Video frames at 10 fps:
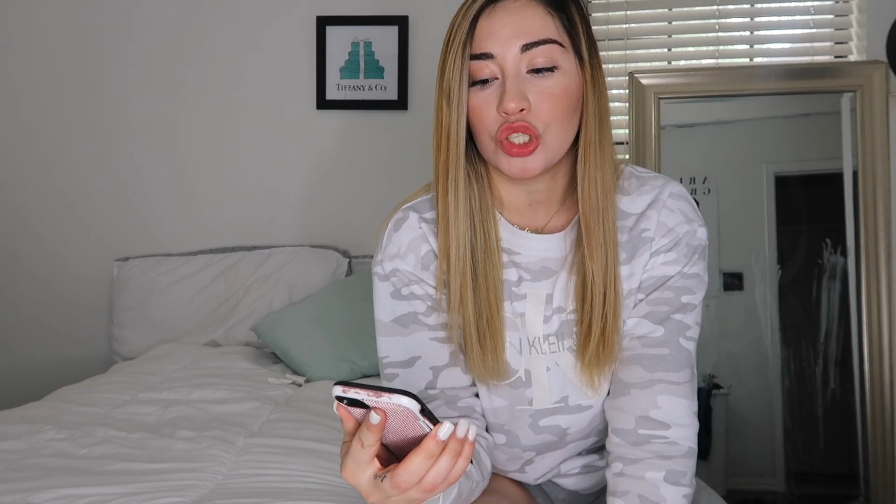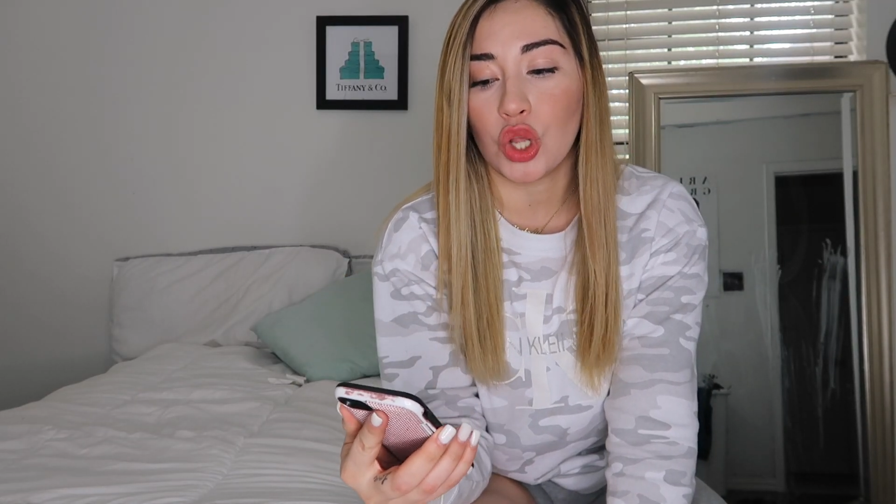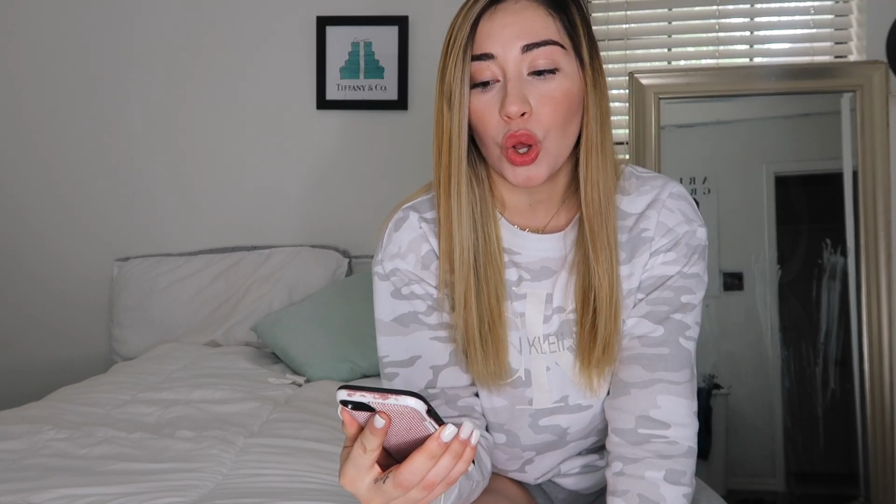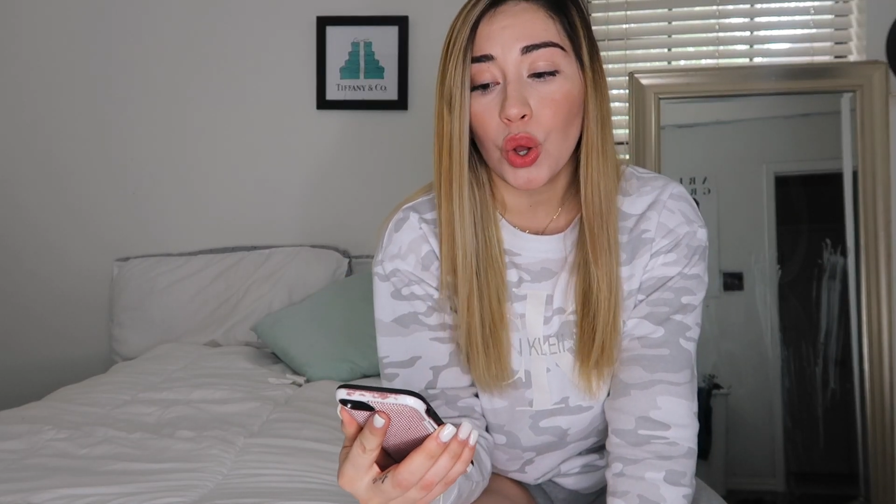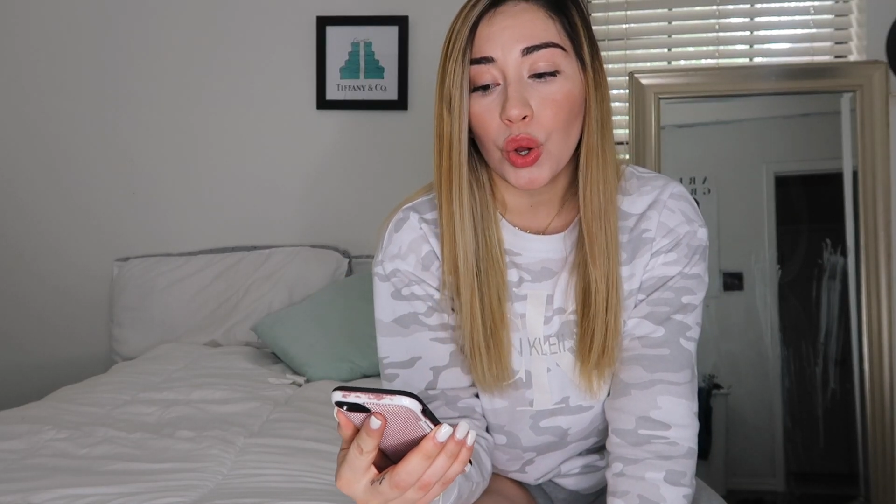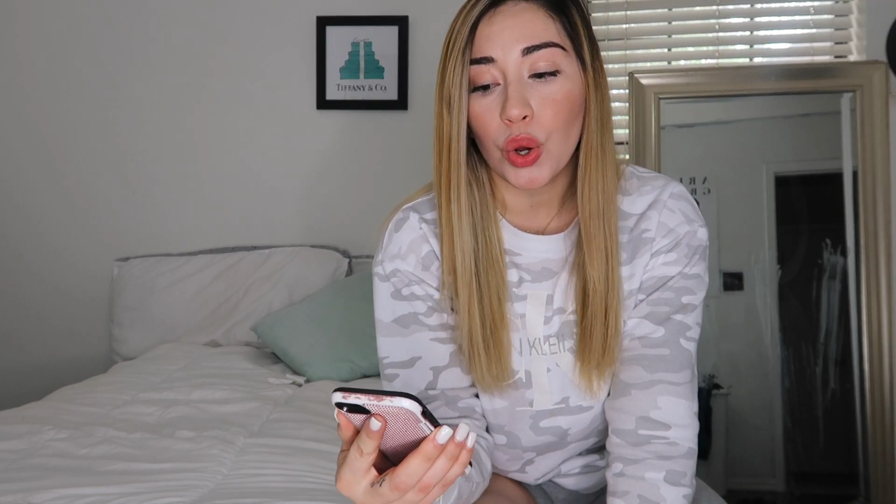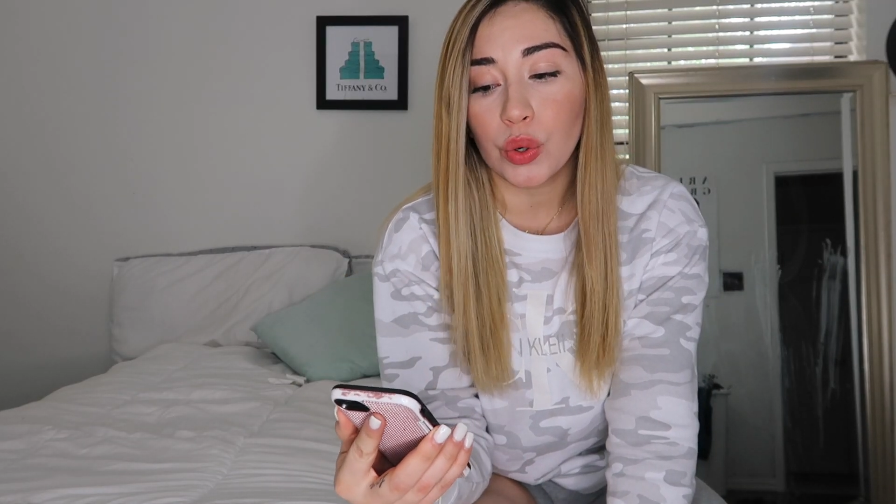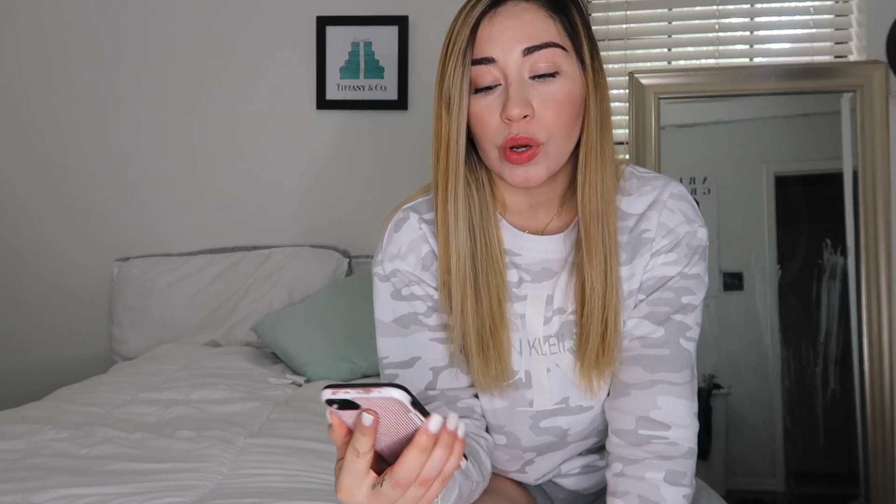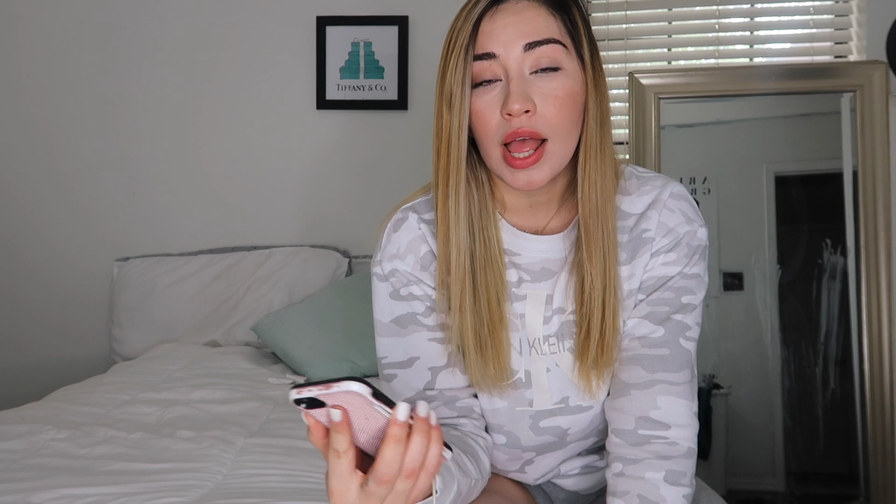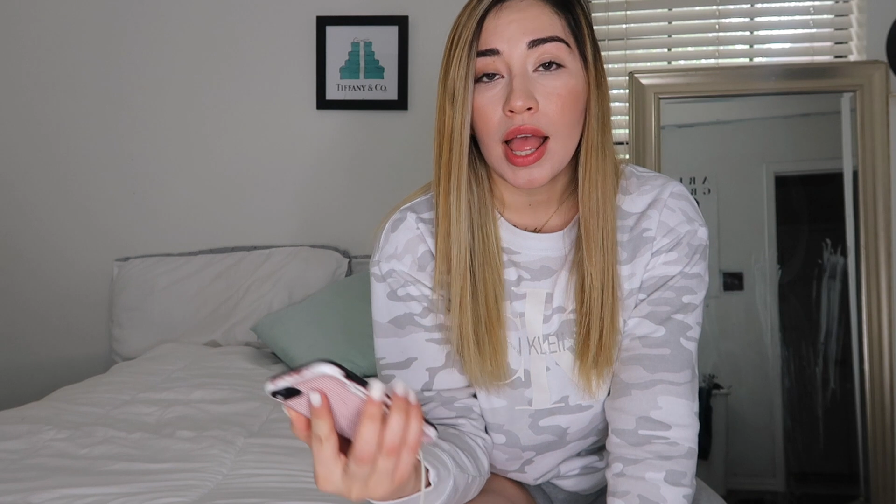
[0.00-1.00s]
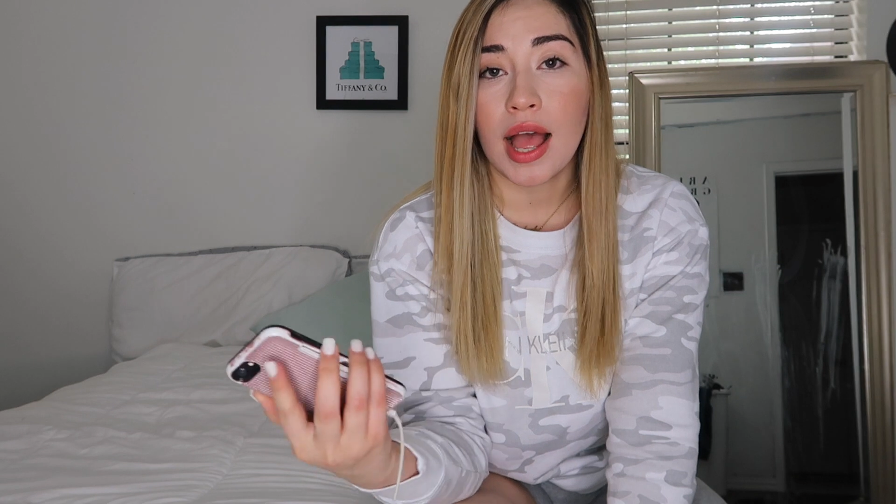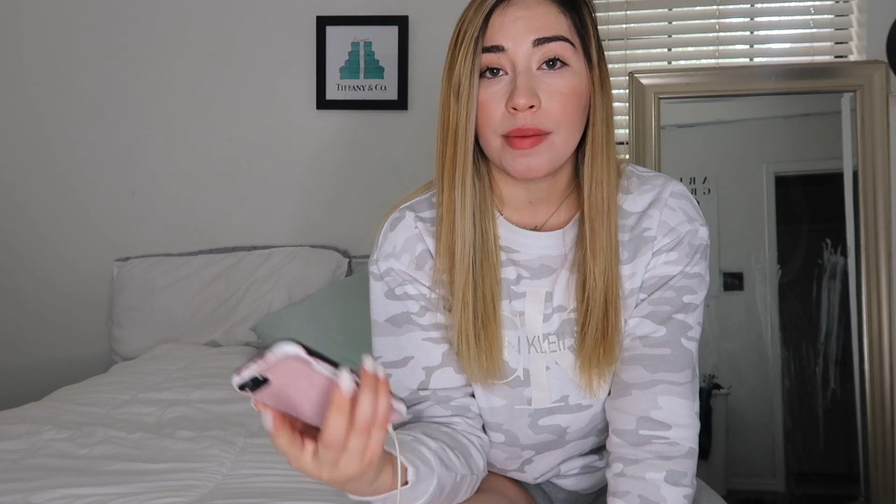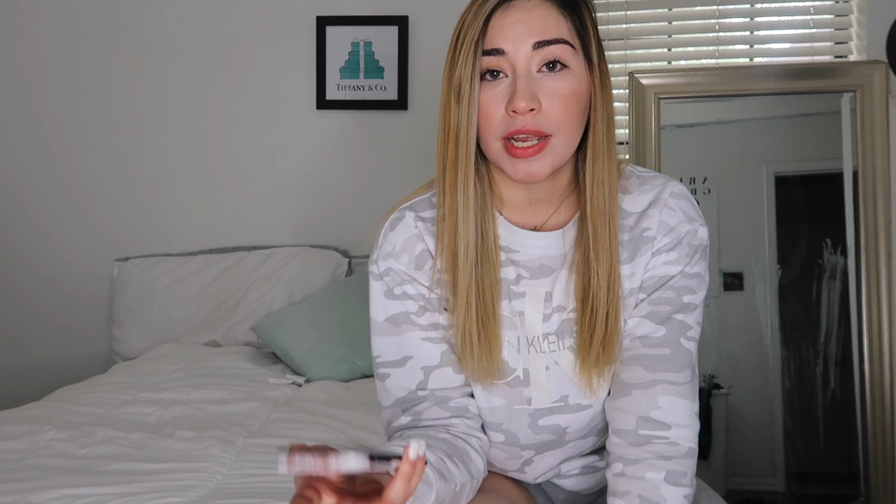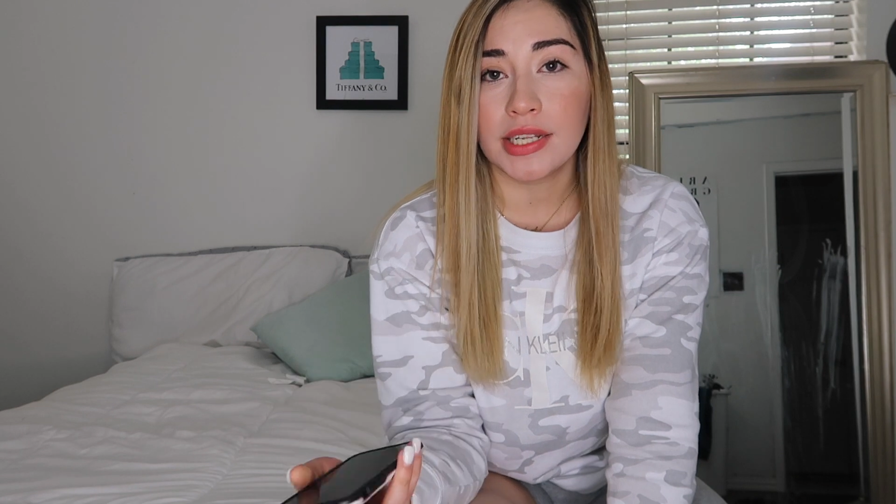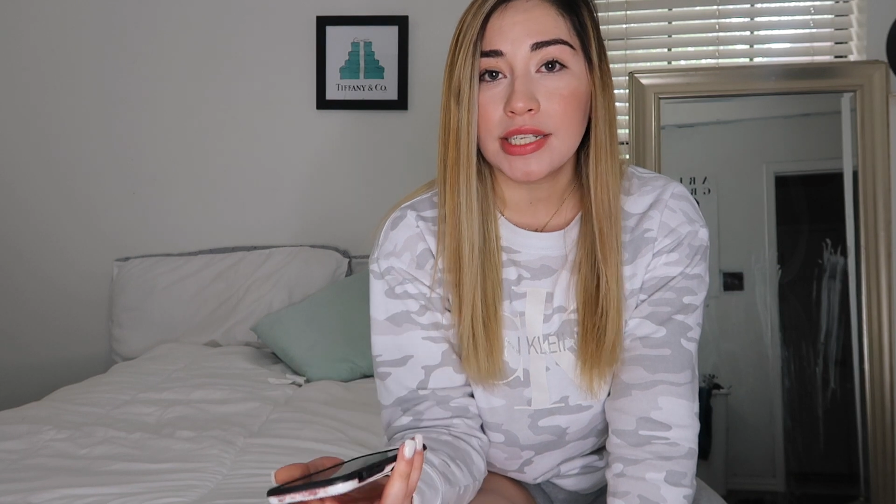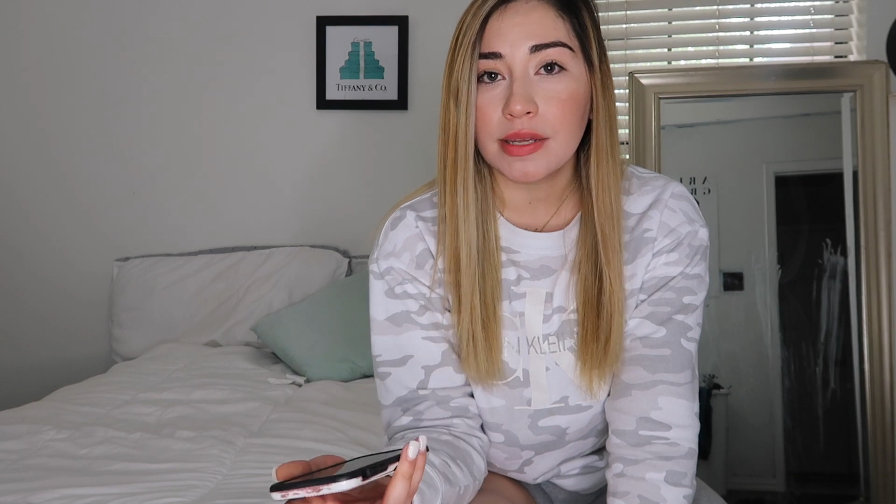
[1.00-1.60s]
So I'm not gonna